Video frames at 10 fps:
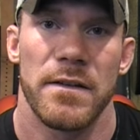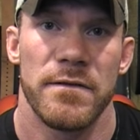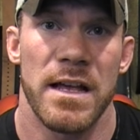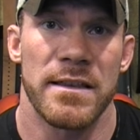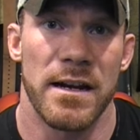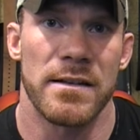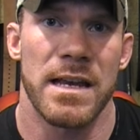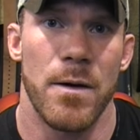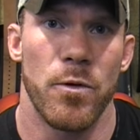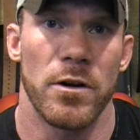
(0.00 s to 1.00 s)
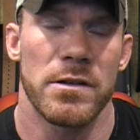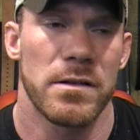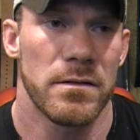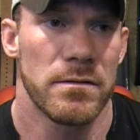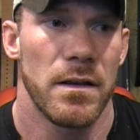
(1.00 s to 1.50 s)
Nothing else got
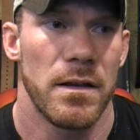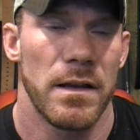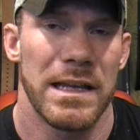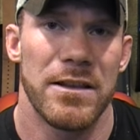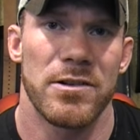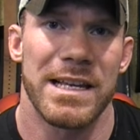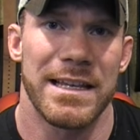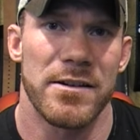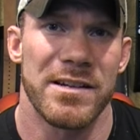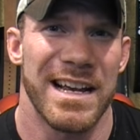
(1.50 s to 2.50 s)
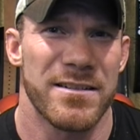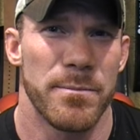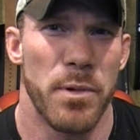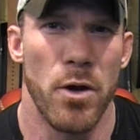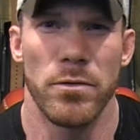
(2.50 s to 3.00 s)
worse. It looks like there's an extra
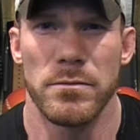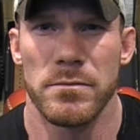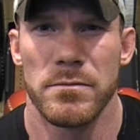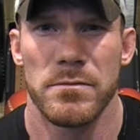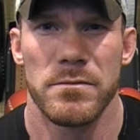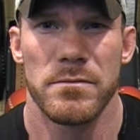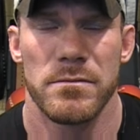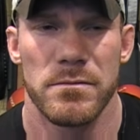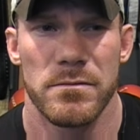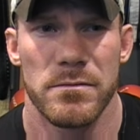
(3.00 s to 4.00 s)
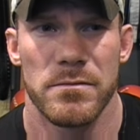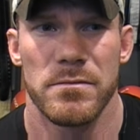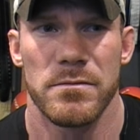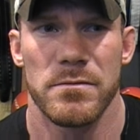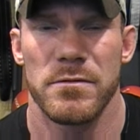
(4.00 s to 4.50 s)
bone
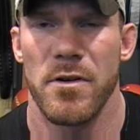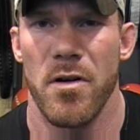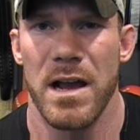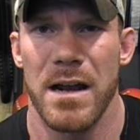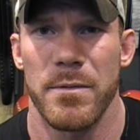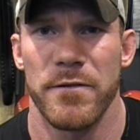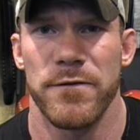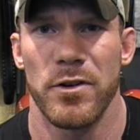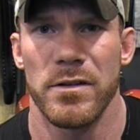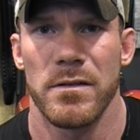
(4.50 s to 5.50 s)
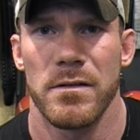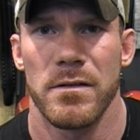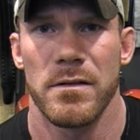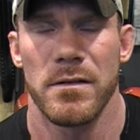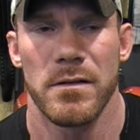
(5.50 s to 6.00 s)
growing out of my foot.
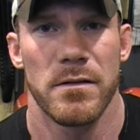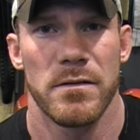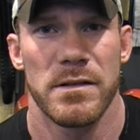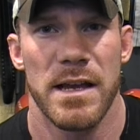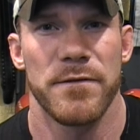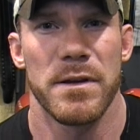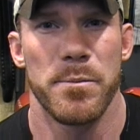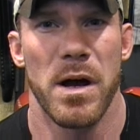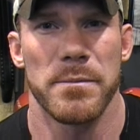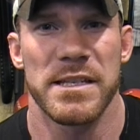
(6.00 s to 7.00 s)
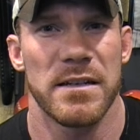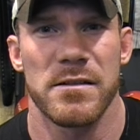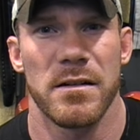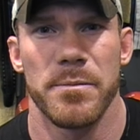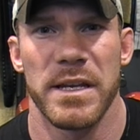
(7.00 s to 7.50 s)
Definitely bumps that
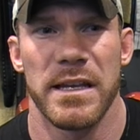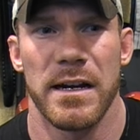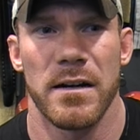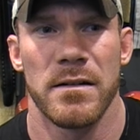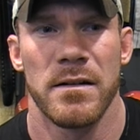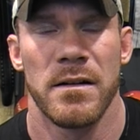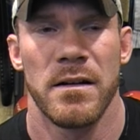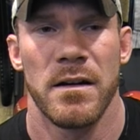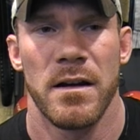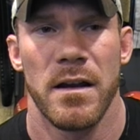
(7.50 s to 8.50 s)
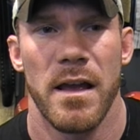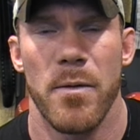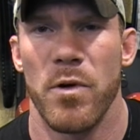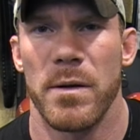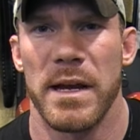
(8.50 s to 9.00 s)
shouldn't be there,
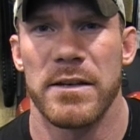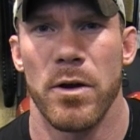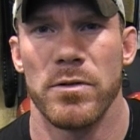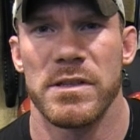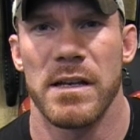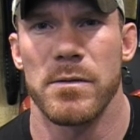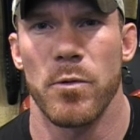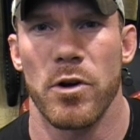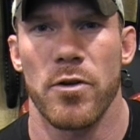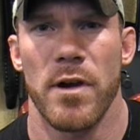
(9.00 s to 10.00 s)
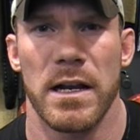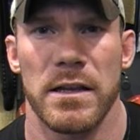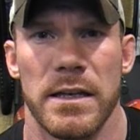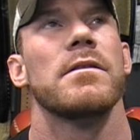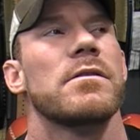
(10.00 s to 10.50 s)
and one of my toes doesn't work
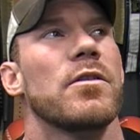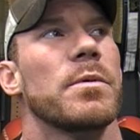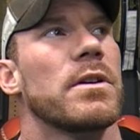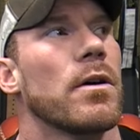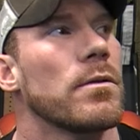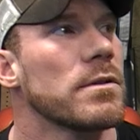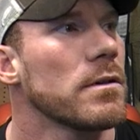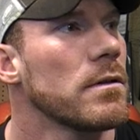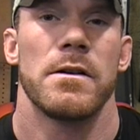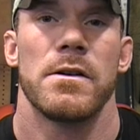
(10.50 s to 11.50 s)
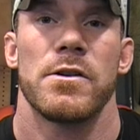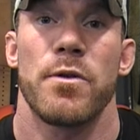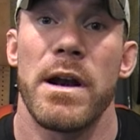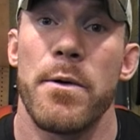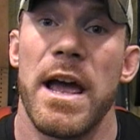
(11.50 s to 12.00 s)
correctly. Stupid toes.
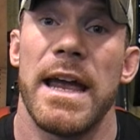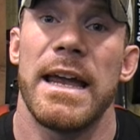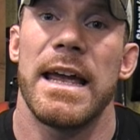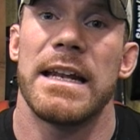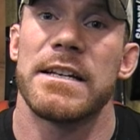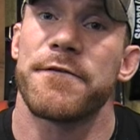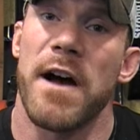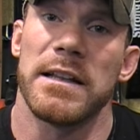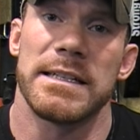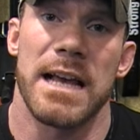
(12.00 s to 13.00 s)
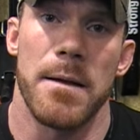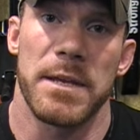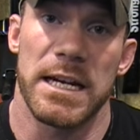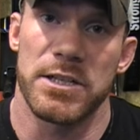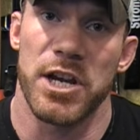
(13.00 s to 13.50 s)
So anyway, it is finally time to
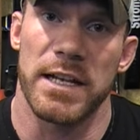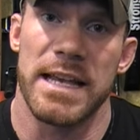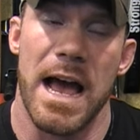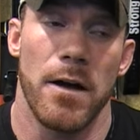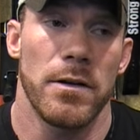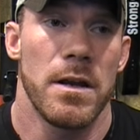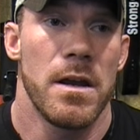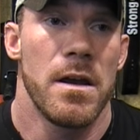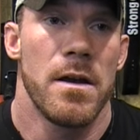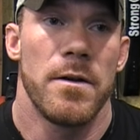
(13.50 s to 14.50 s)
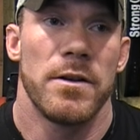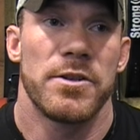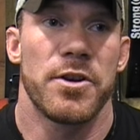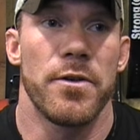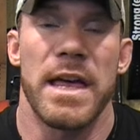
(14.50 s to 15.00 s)
get it checked out
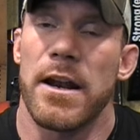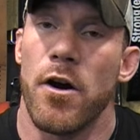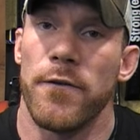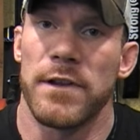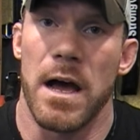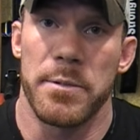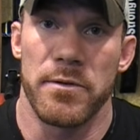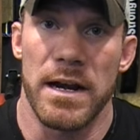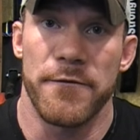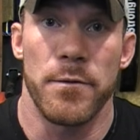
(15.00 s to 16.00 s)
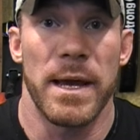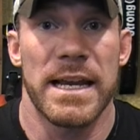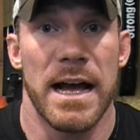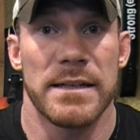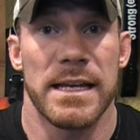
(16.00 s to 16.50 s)
so that hopefully I'll be ready for my
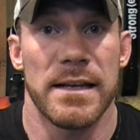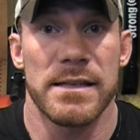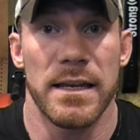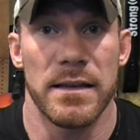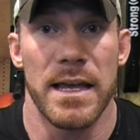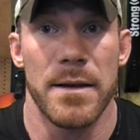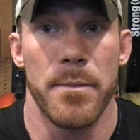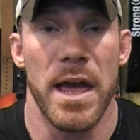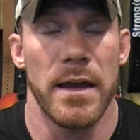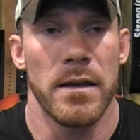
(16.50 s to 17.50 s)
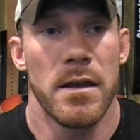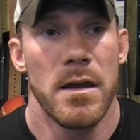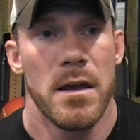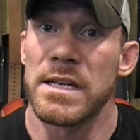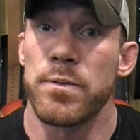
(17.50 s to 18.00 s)
contest in late May.
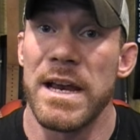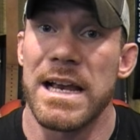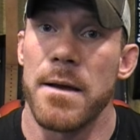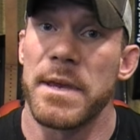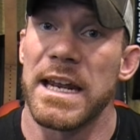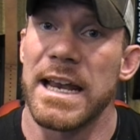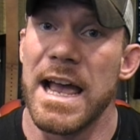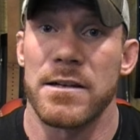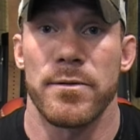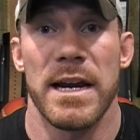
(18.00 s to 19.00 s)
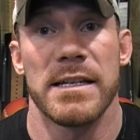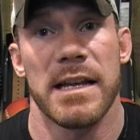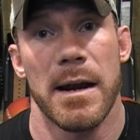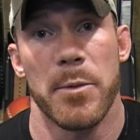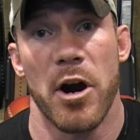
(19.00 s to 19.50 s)
This week I'm getting x-rays
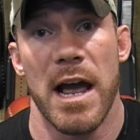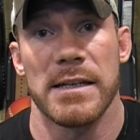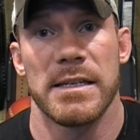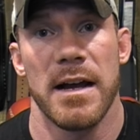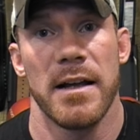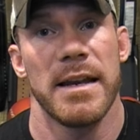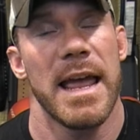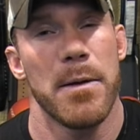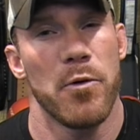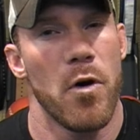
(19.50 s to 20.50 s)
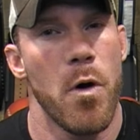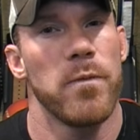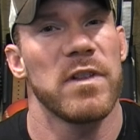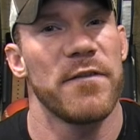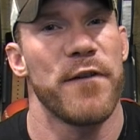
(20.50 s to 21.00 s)
and MRIs done, and we'll
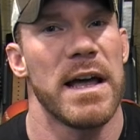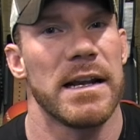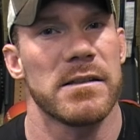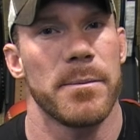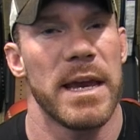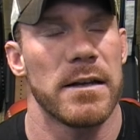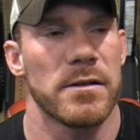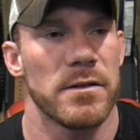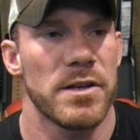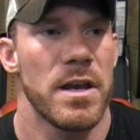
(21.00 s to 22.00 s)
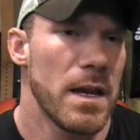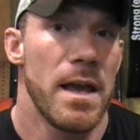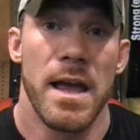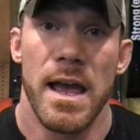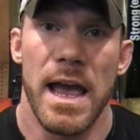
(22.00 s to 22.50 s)
hopefully find out some answers.
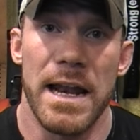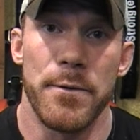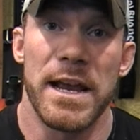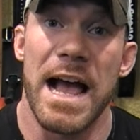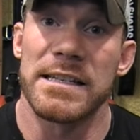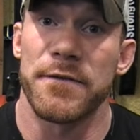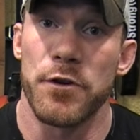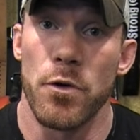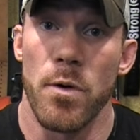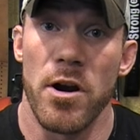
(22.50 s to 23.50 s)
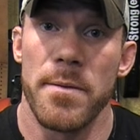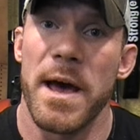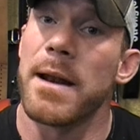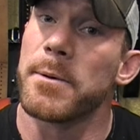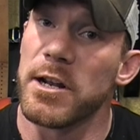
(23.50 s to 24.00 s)
Anyway guys, if you're worried
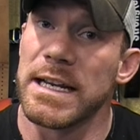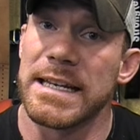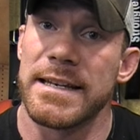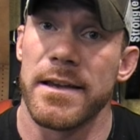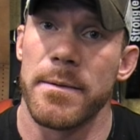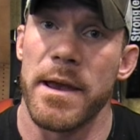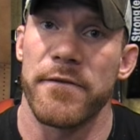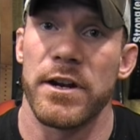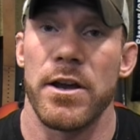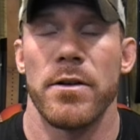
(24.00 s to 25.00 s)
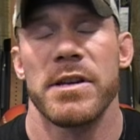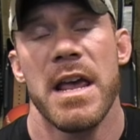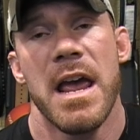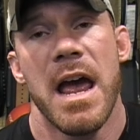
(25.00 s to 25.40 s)
about it, I'm gonna continue to make videos.